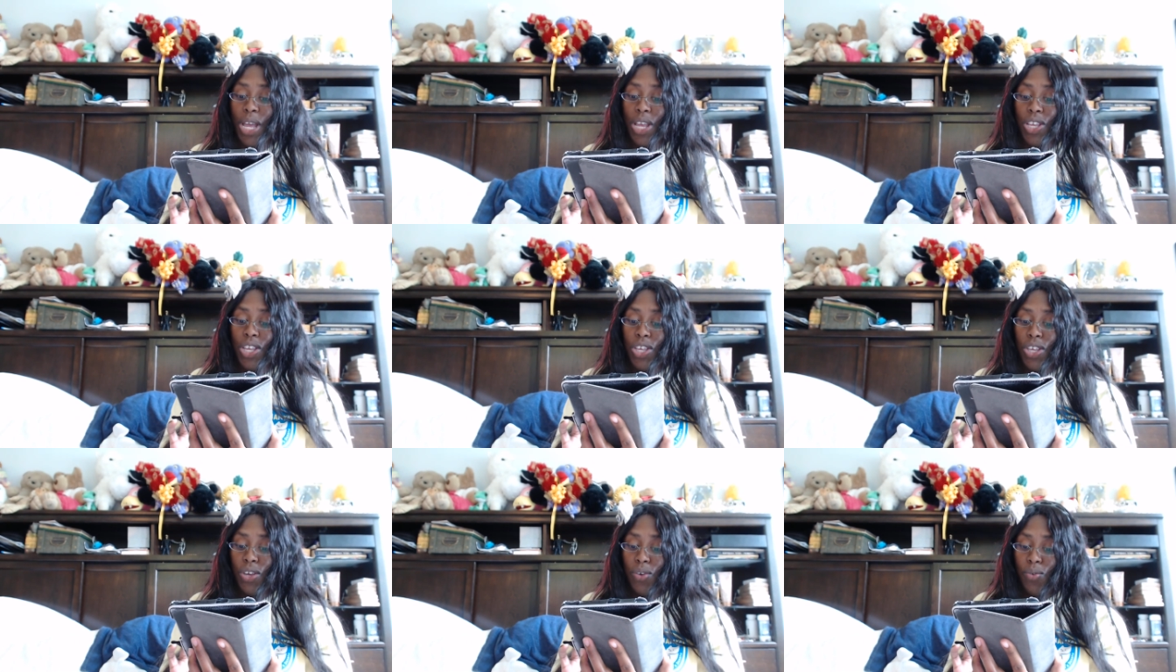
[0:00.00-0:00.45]

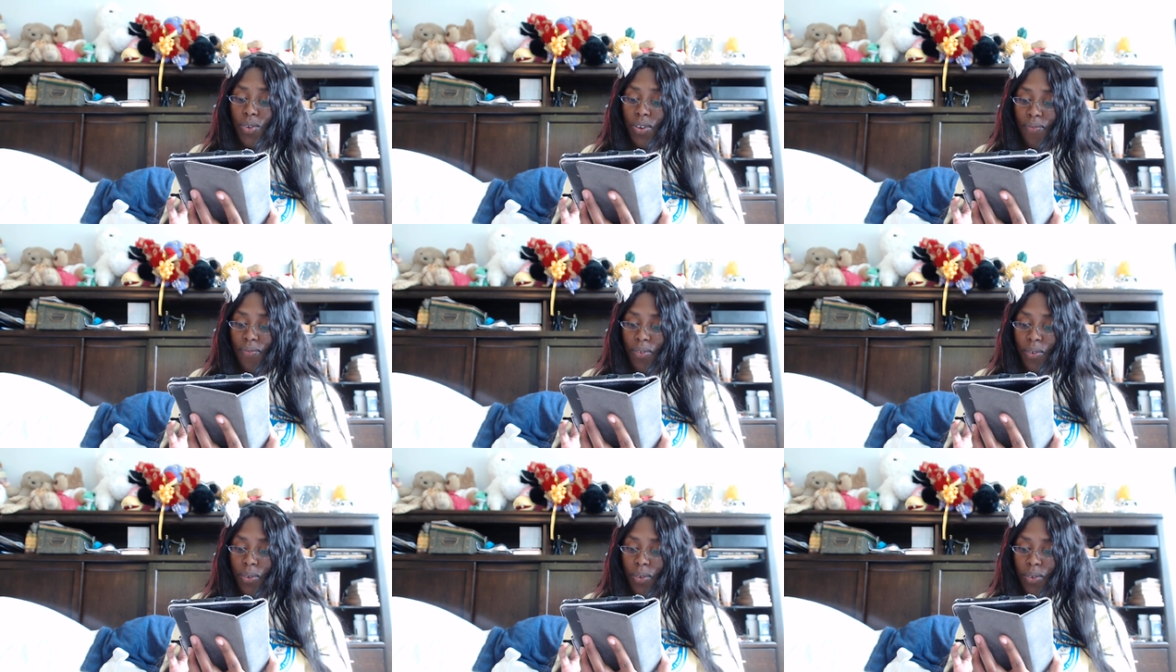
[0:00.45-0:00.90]

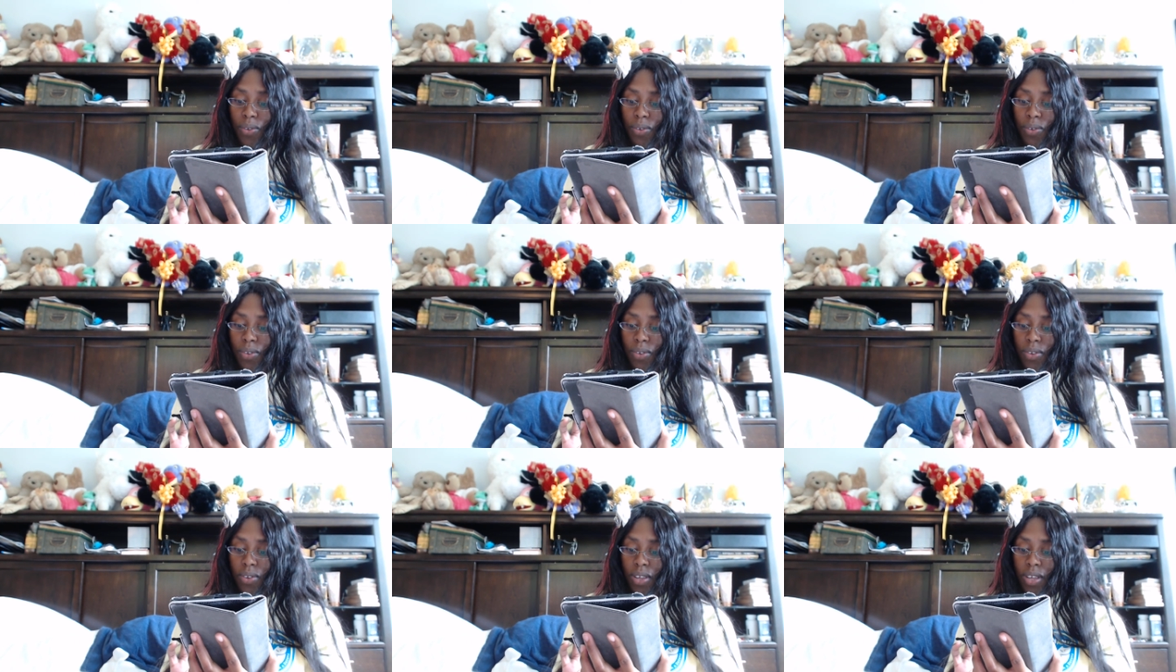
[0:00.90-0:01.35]
beautiful
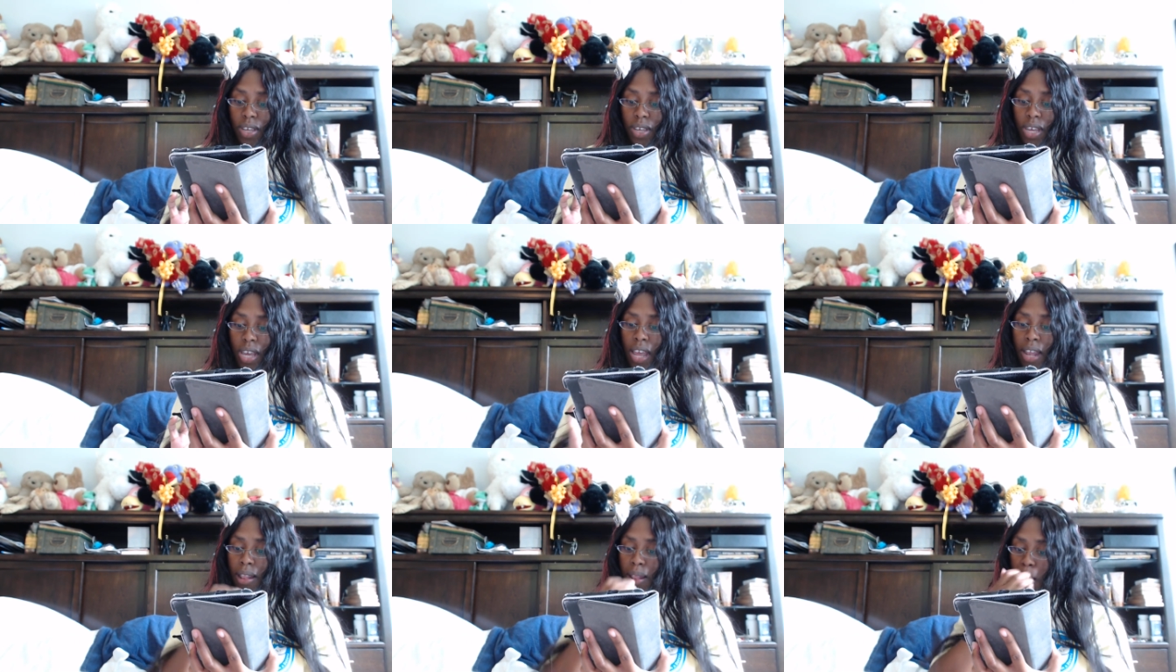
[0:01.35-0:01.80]

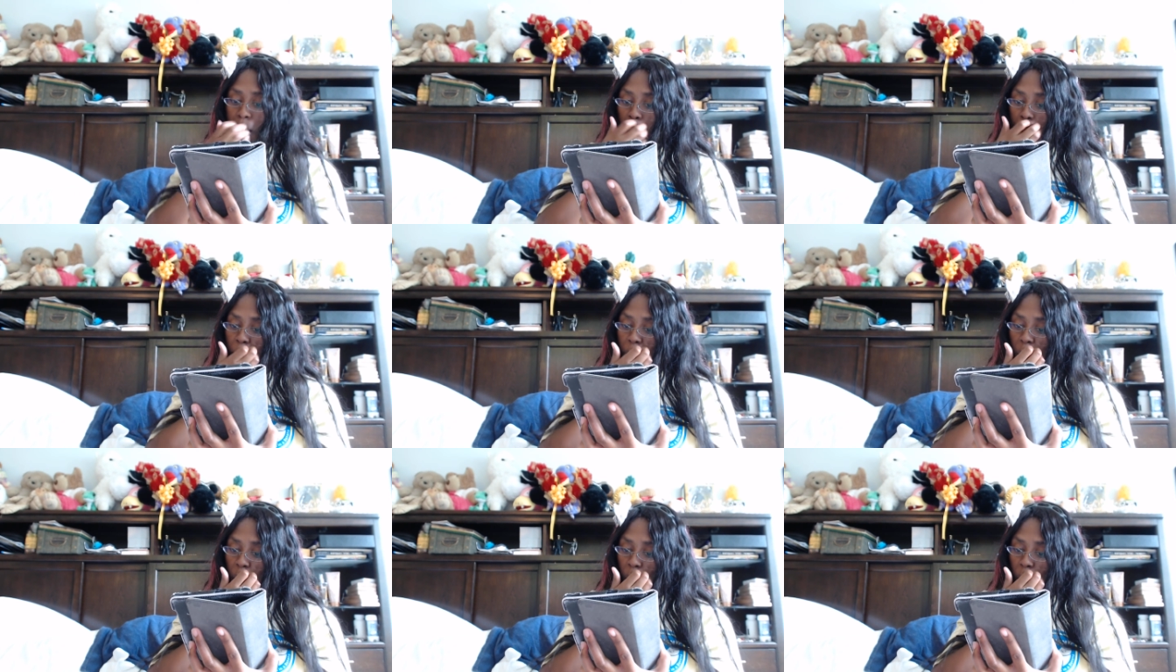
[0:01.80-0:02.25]
in the
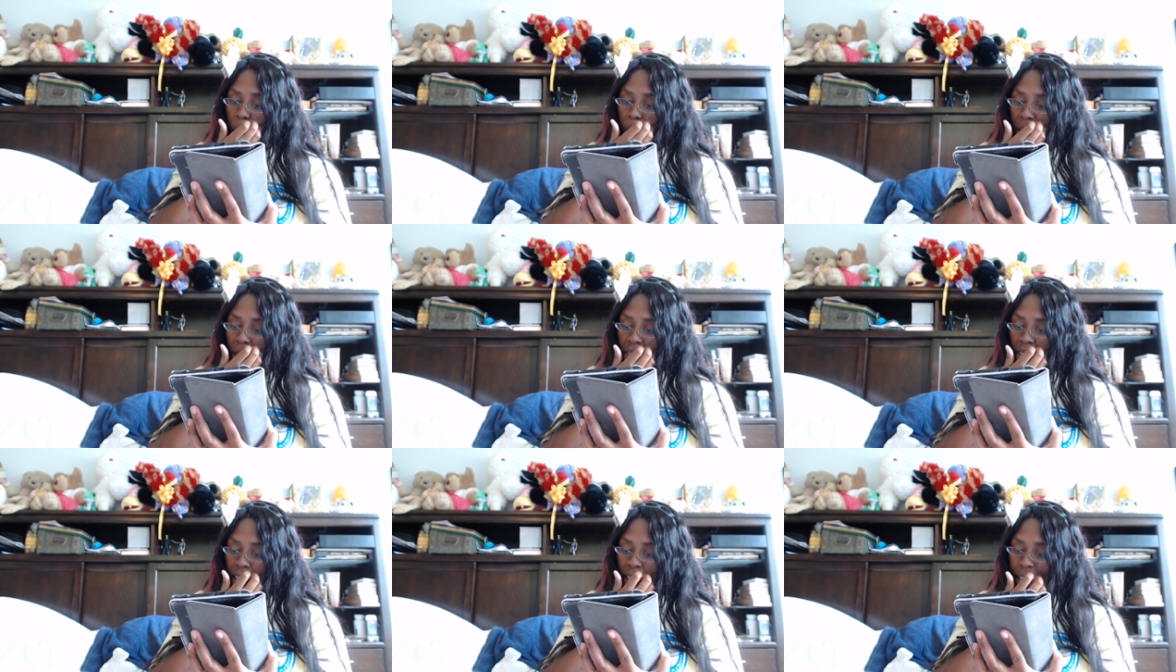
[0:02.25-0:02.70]
oh
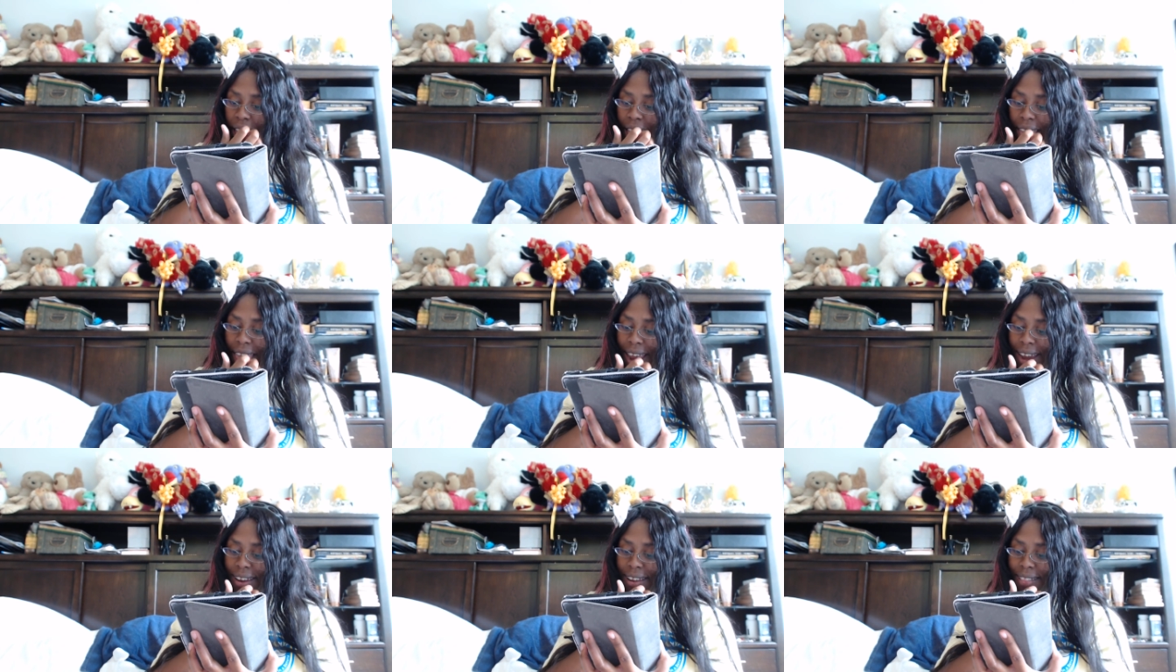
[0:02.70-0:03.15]
my
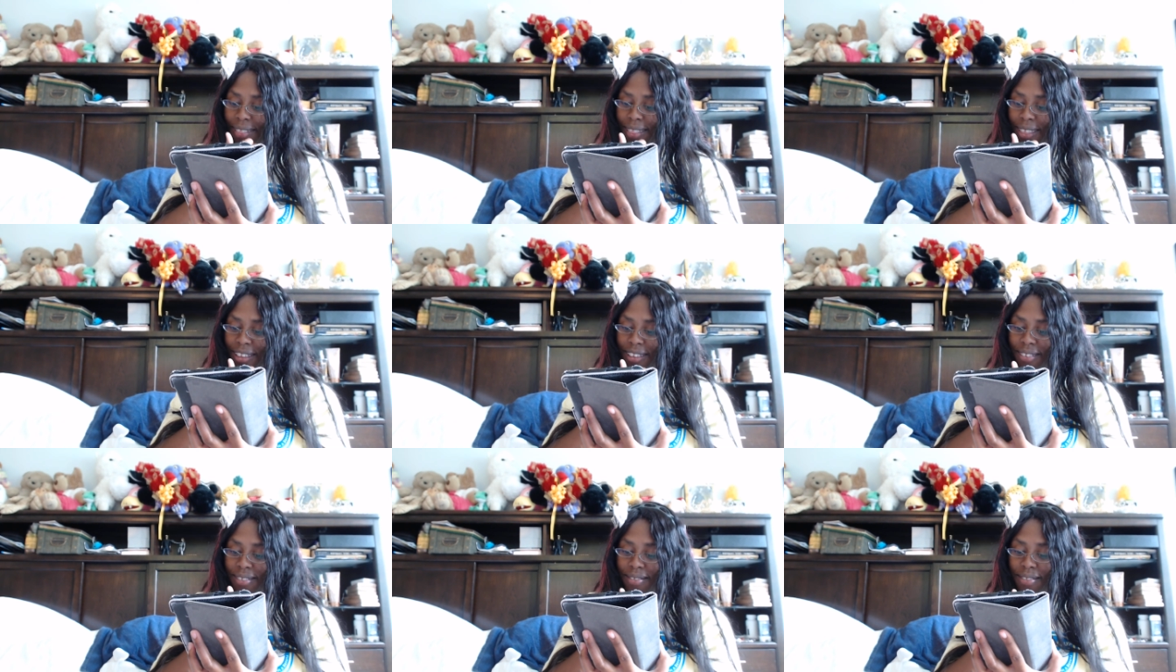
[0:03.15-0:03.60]
god
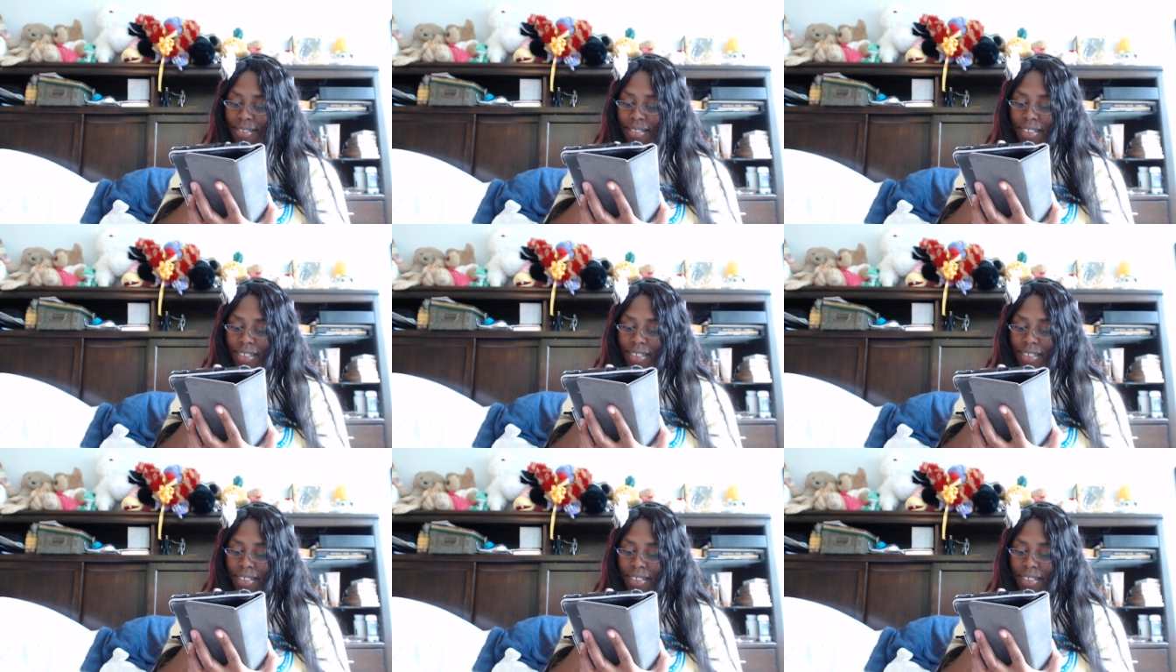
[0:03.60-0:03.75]
the